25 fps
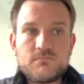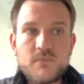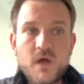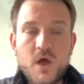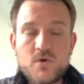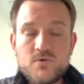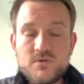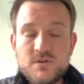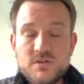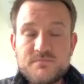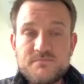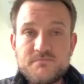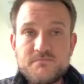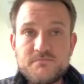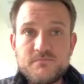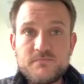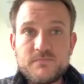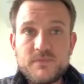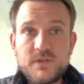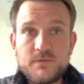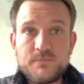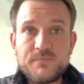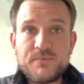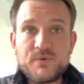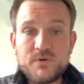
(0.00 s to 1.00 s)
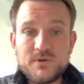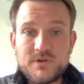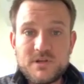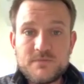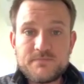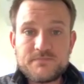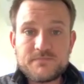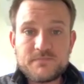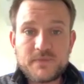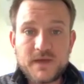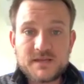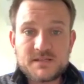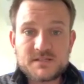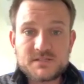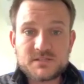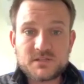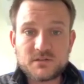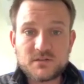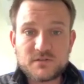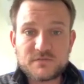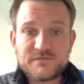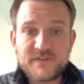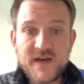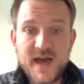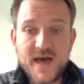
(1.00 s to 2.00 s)
only purely based
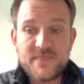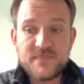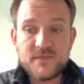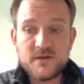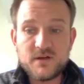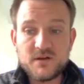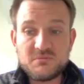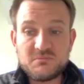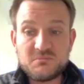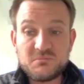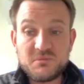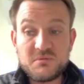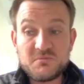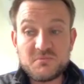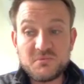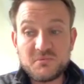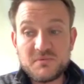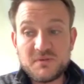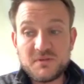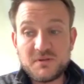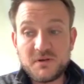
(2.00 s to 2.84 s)
on the fact that we